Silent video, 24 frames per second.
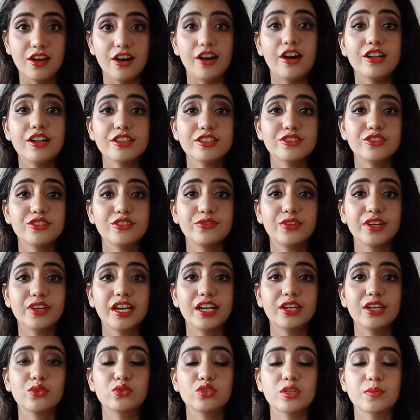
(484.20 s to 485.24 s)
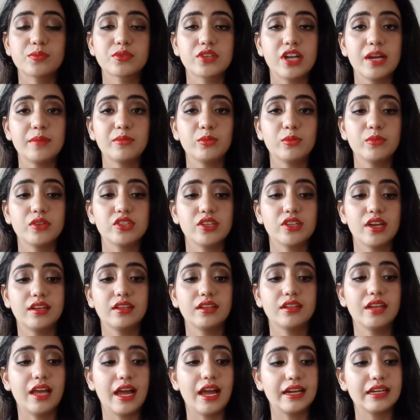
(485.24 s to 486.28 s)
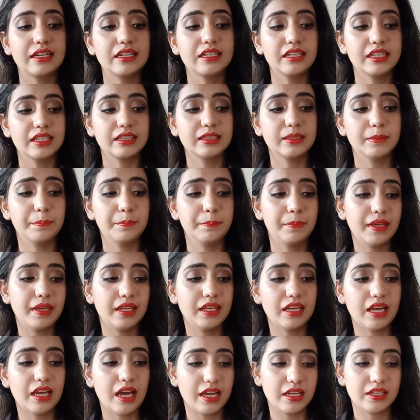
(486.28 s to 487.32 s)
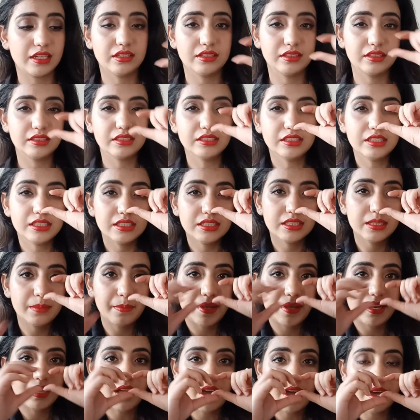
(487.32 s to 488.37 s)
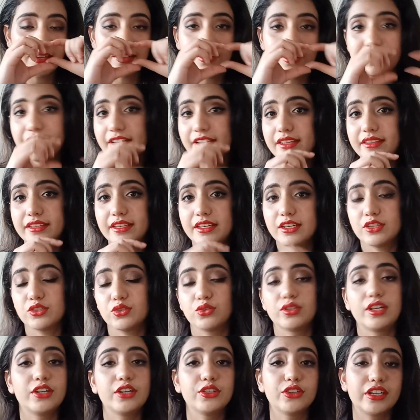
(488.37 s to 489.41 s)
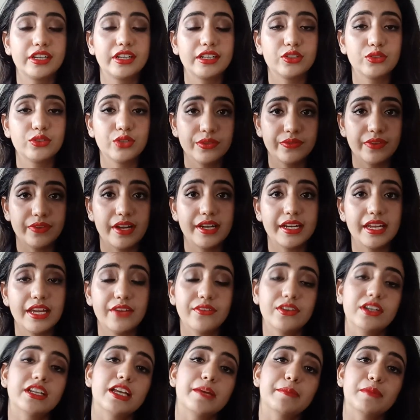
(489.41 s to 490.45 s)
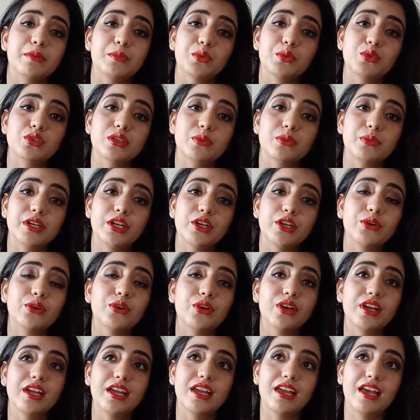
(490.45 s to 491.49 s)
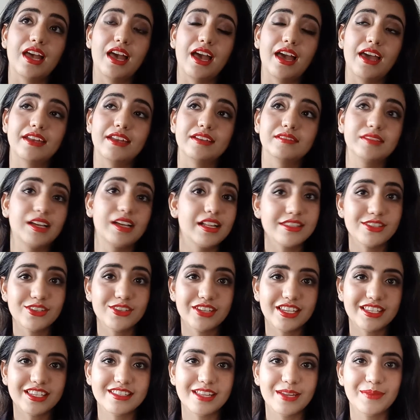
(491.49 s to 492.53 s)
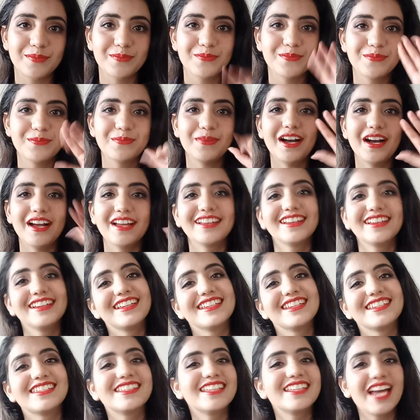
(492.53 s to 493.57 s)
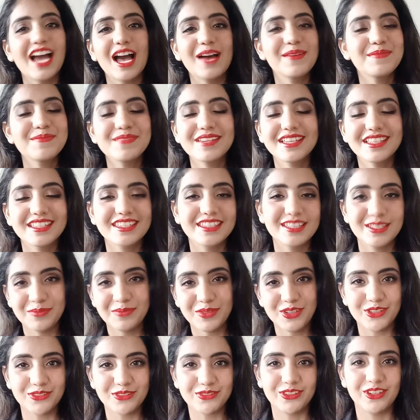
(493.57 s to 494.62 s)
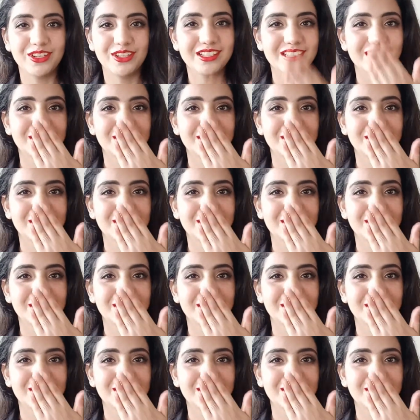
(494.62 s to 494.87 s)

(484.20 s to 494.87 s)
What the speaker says: Also, don't forget to subscribe to my channel and click the bell icon, the little bell icon right there, so that you get notified every time I post a video. And I'll see you next time. Bye. Stay happy and stay beautiful.